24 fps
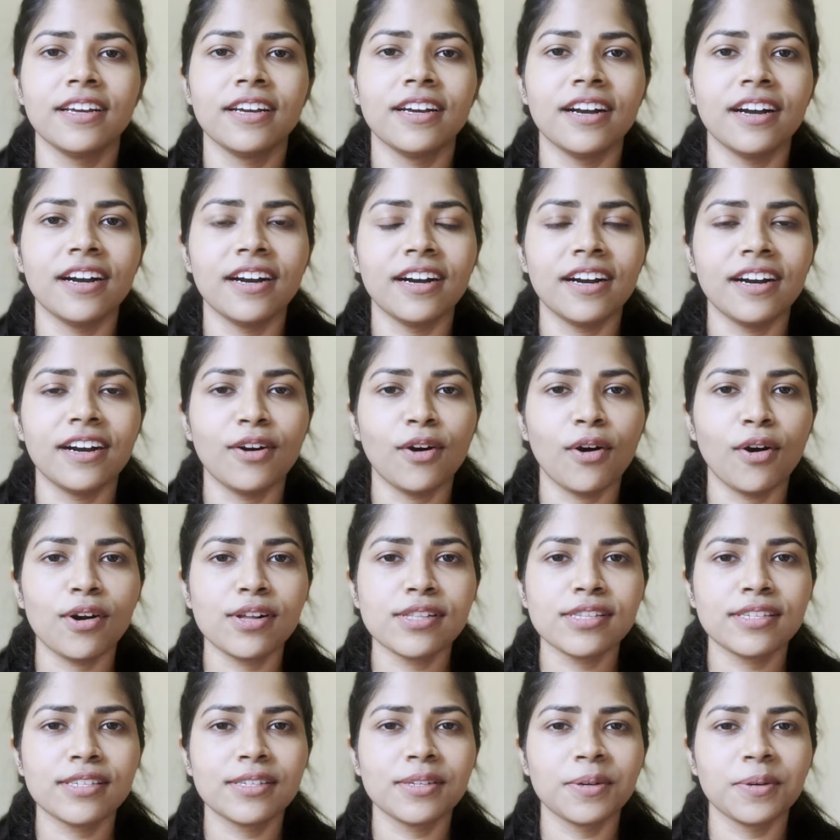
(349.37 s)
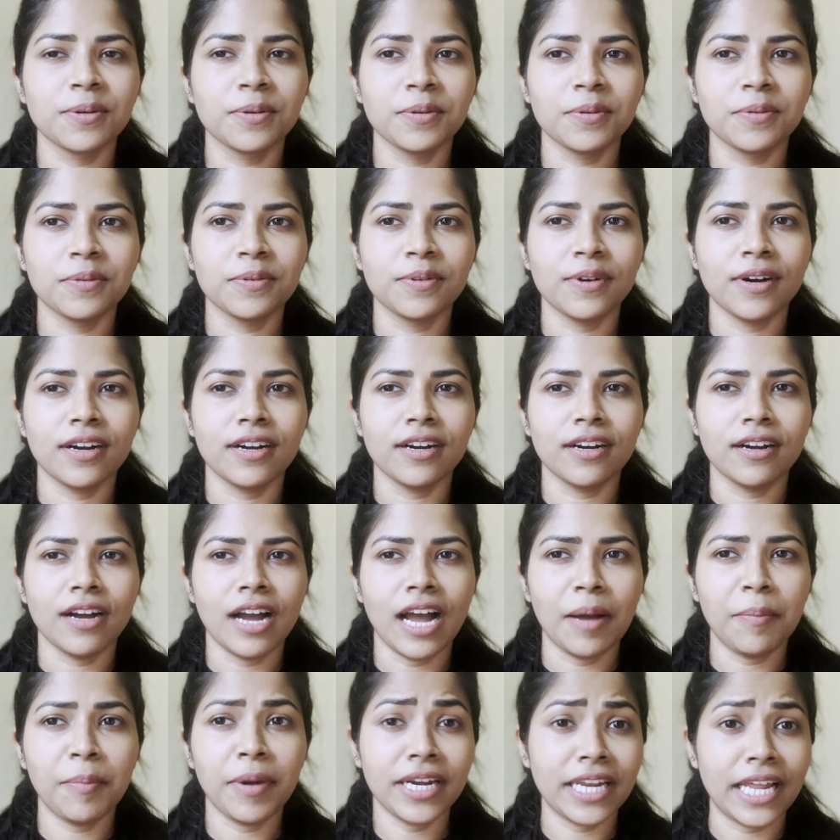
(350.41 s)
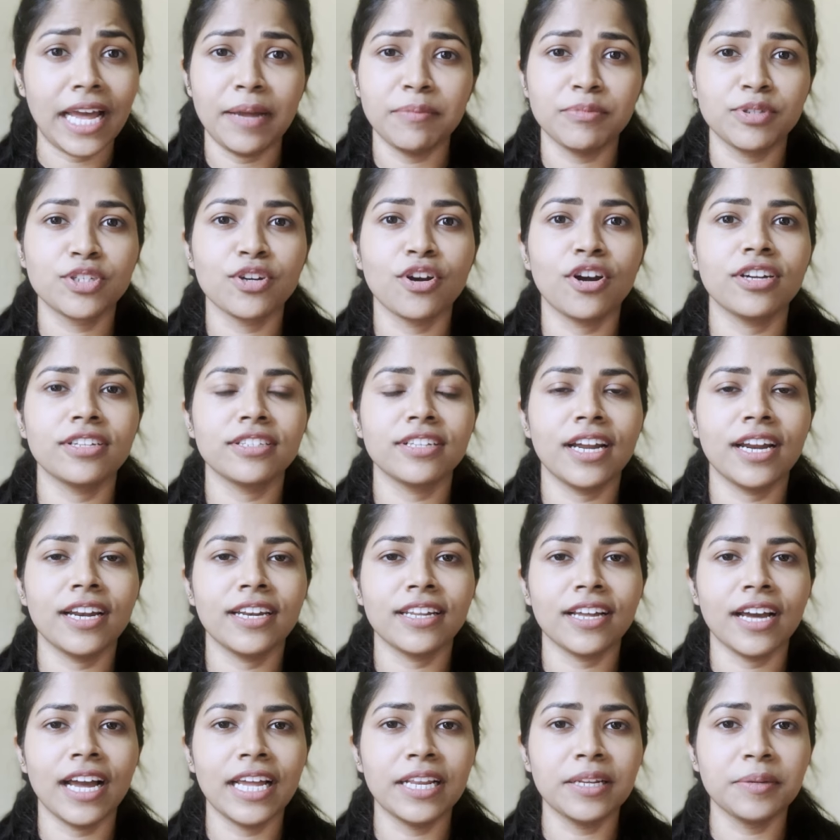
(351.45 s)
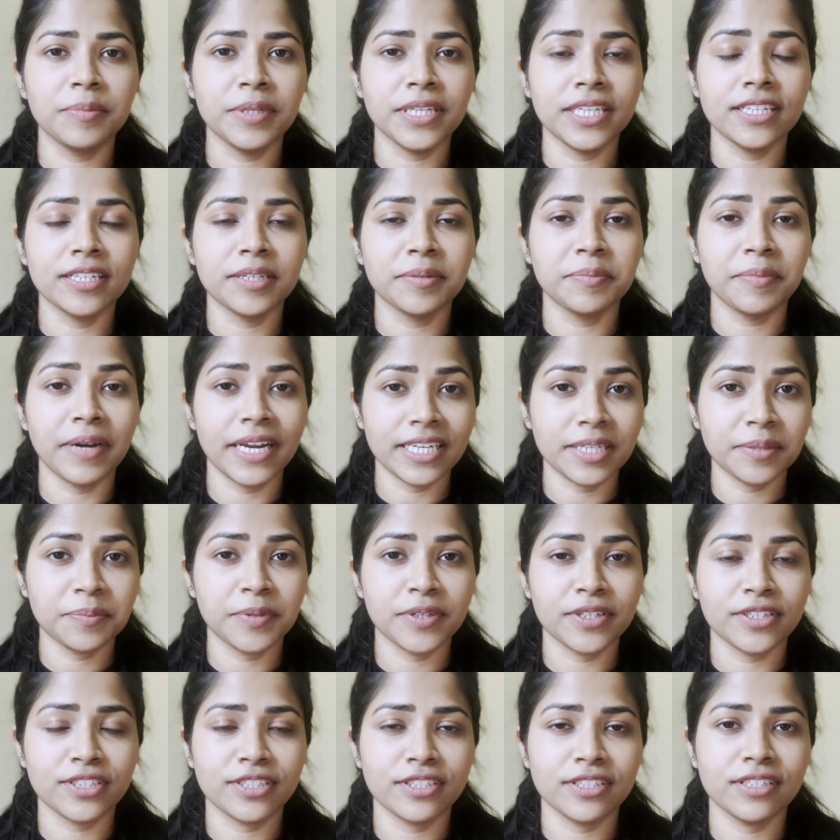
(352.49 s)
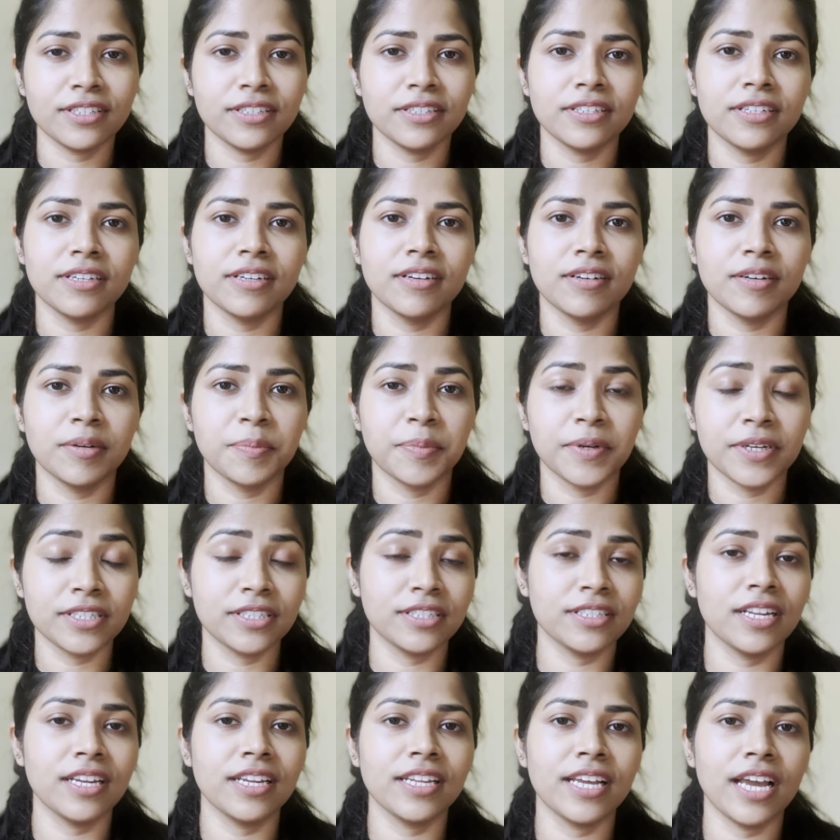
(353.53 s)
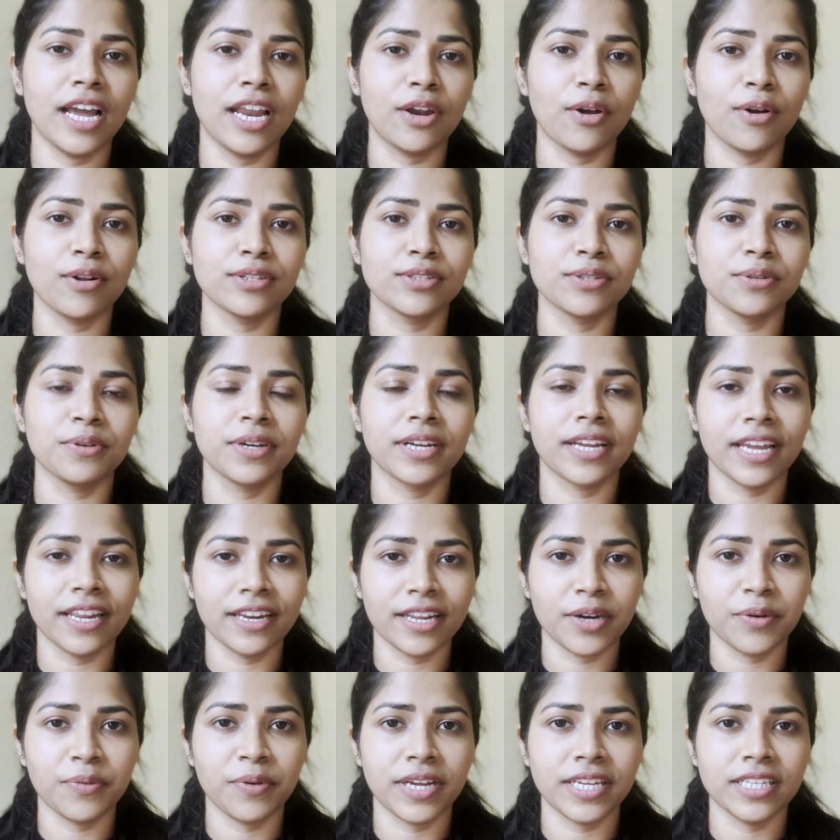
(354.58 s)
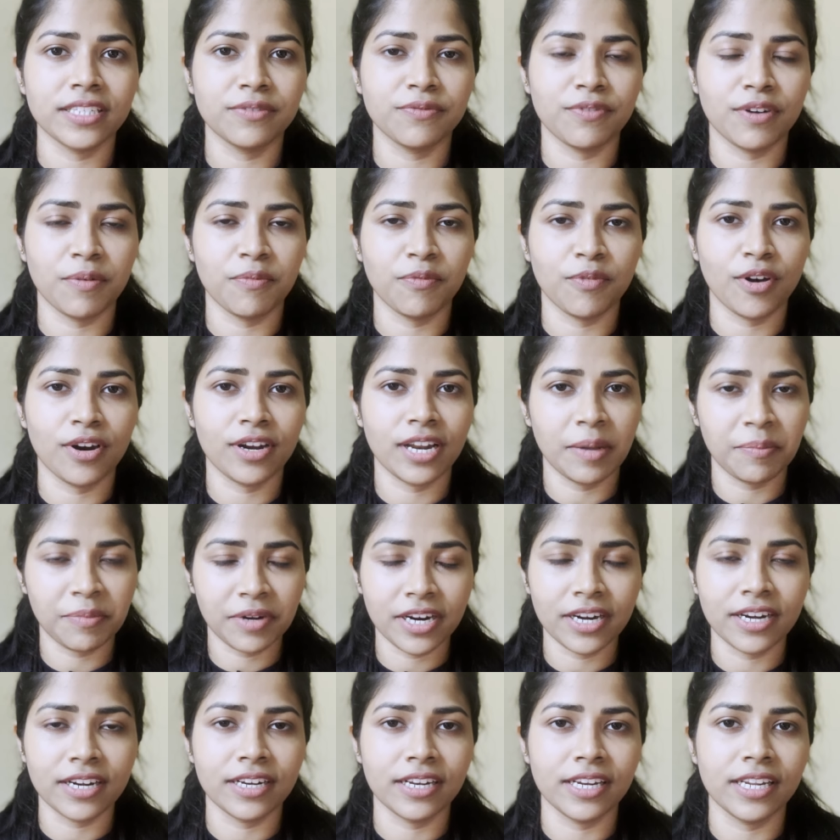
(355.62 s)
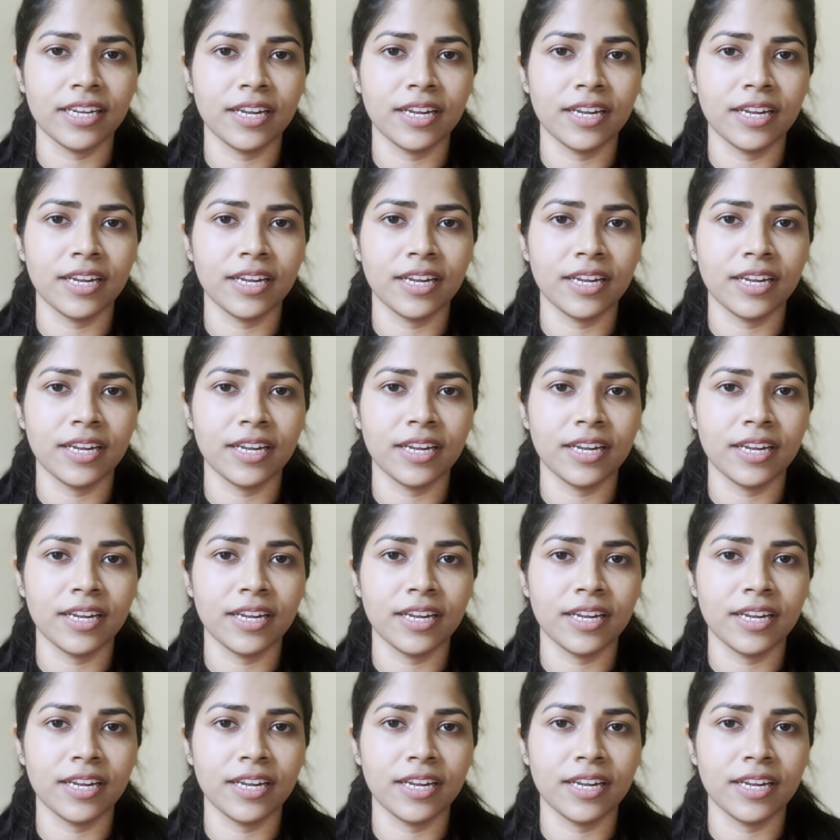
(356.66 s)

Uh, also, but I'm sure that I'll be a better person uh, personally and also a career wise from what I'm currently